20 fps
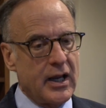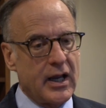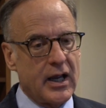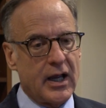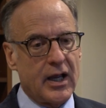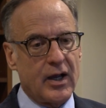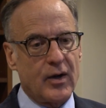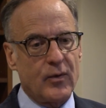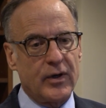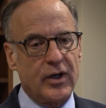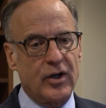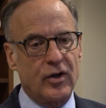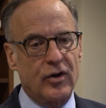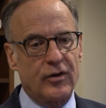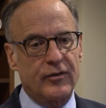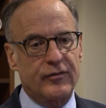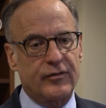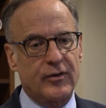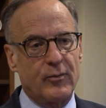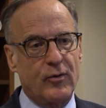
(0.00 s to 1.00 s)
Uh, we
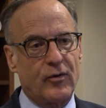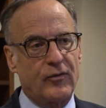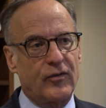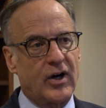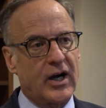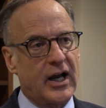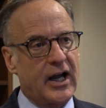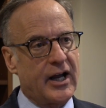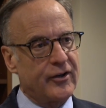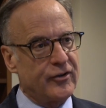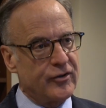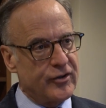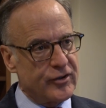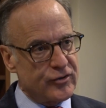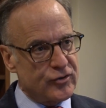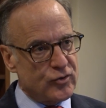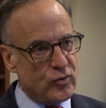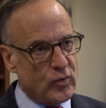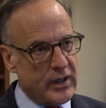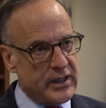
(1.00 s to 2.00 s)
heard from over
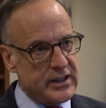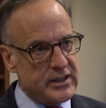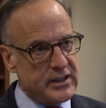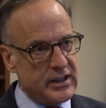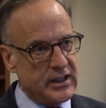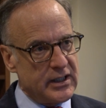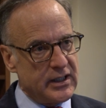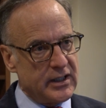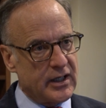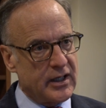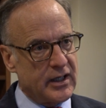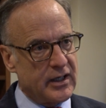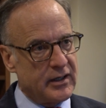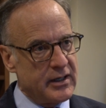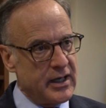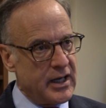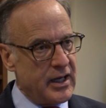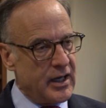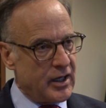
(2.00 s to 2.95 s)
120 uh,